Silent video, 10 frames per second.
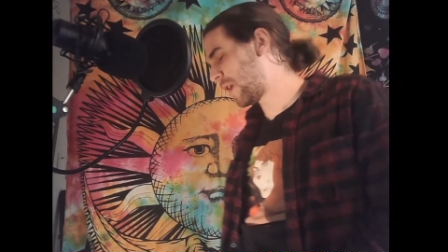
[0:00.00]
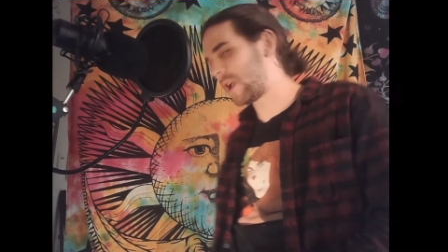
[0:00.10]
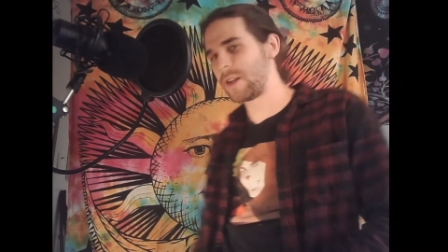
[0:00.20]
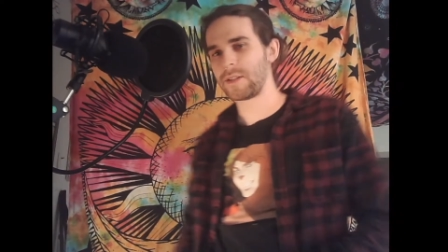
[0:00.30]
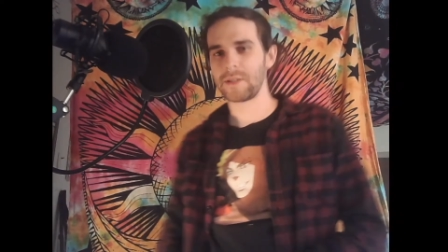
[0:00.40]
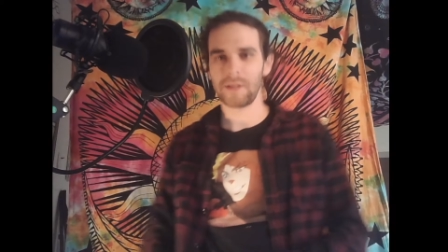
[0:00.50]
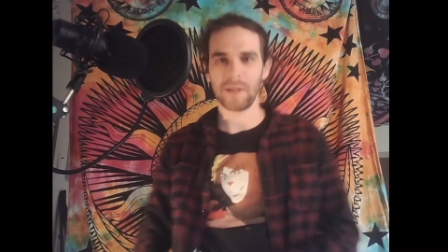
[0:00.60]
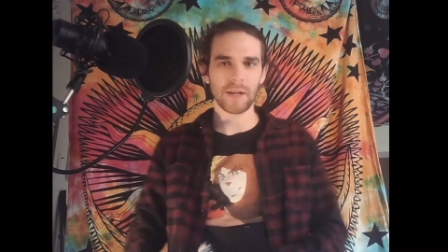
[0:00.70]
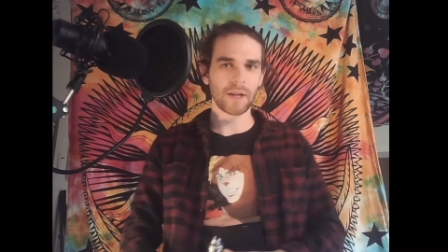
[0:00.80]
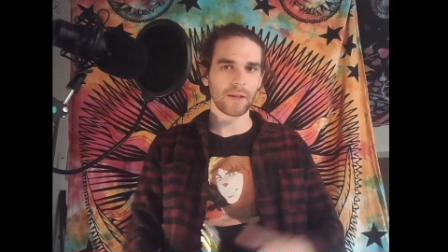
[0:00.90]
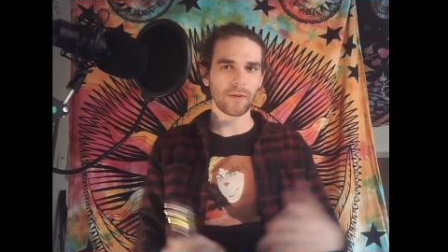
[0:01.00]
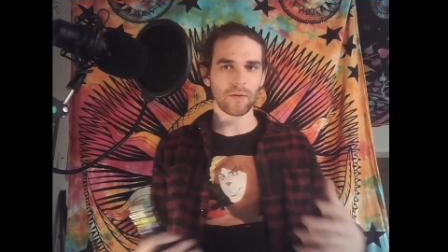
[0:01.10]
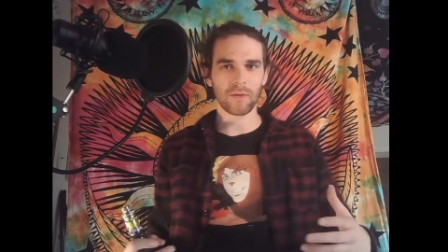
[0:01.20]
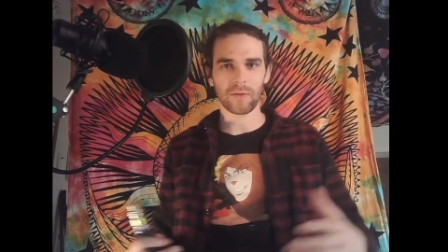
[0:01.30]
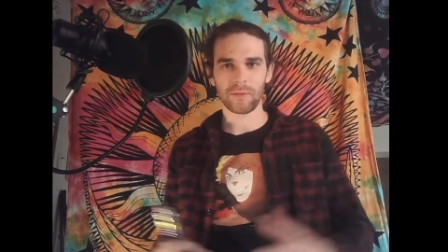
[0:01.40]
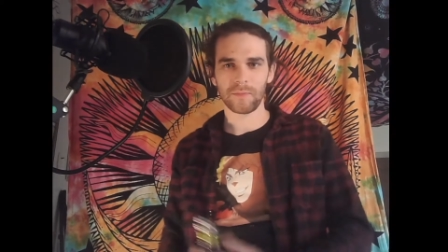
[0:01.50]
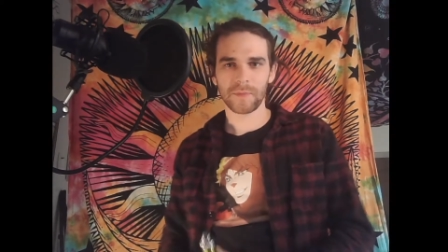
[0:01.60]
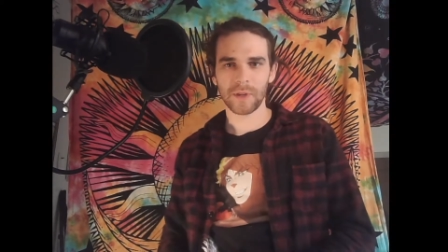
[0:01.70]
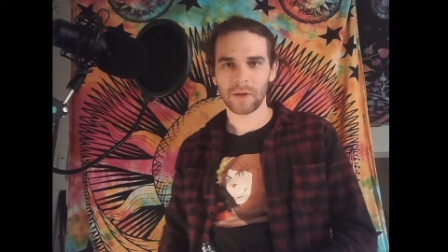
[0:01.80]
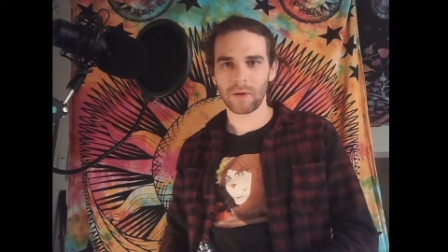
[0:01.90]
and it's the whole
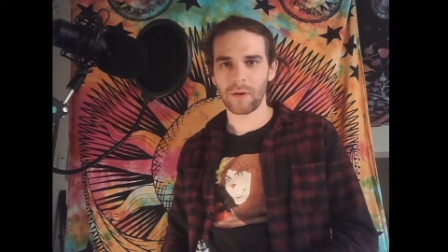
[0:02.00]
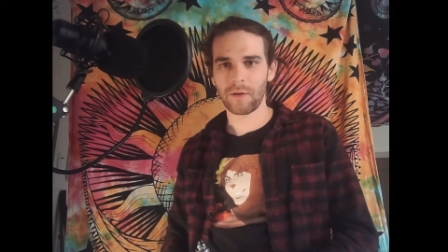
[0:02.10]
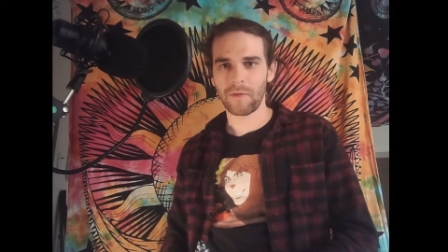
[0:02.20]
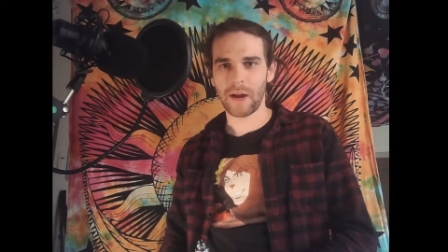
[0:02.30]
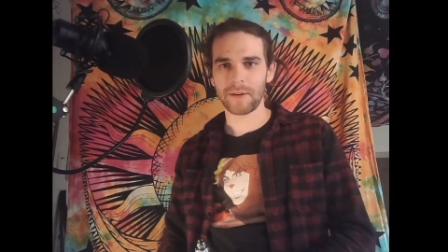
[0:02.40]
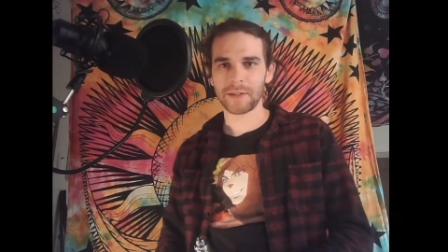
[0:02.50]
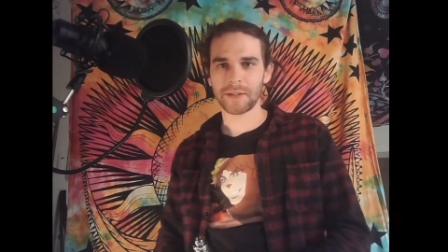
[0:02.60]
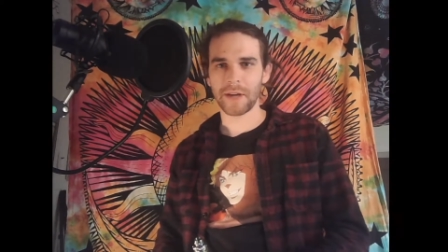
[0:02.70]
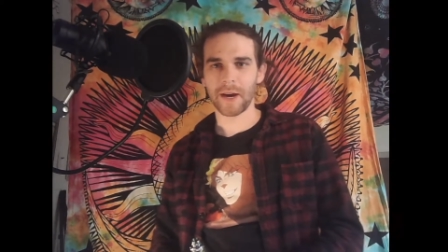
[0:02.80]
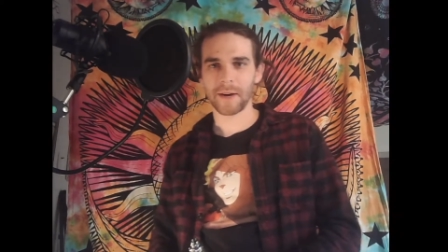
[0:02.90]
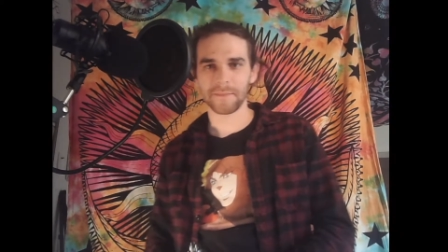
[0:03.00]
coronavirus scare.